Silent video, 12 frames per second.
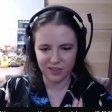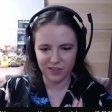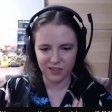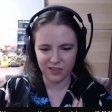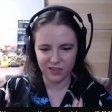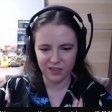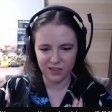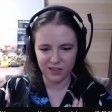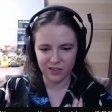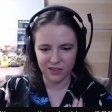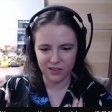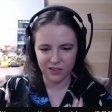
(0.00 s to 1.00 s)

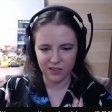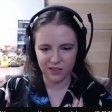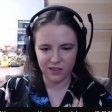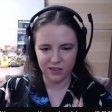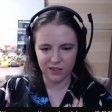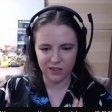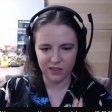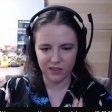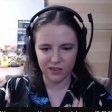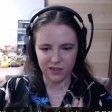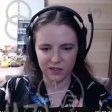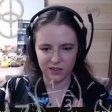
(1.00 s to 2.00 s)

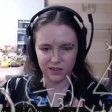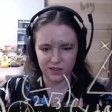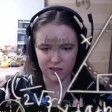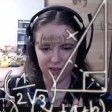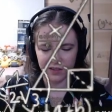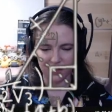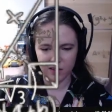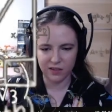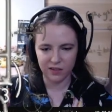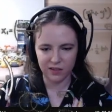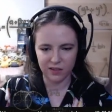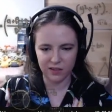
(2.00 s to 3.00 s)

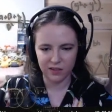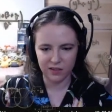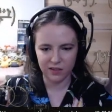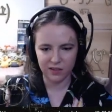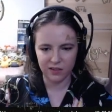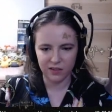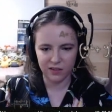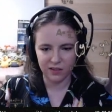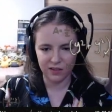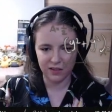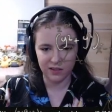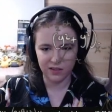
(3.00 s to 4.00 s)

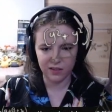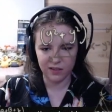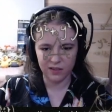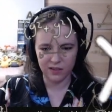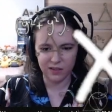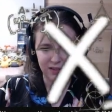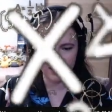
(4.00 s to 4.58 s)
(no one is talking)